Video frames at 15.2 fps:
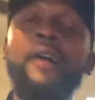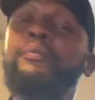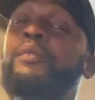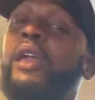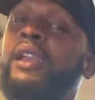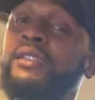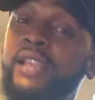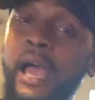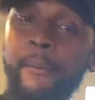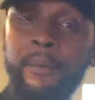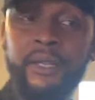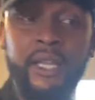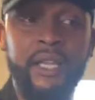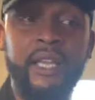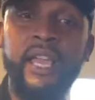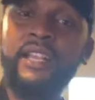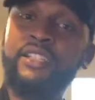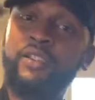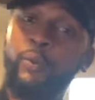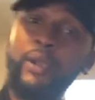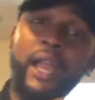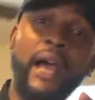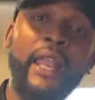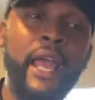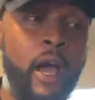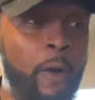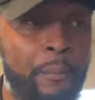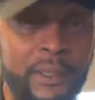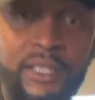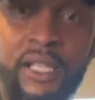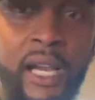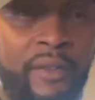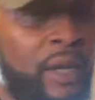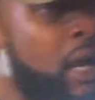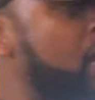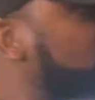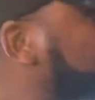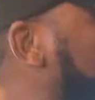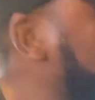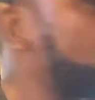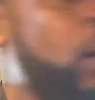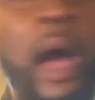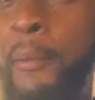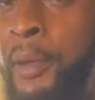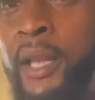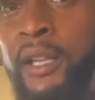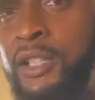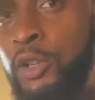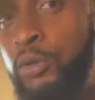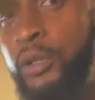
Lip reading: Things happen in the kitchen. We gotta help each other. That's why I'm here to do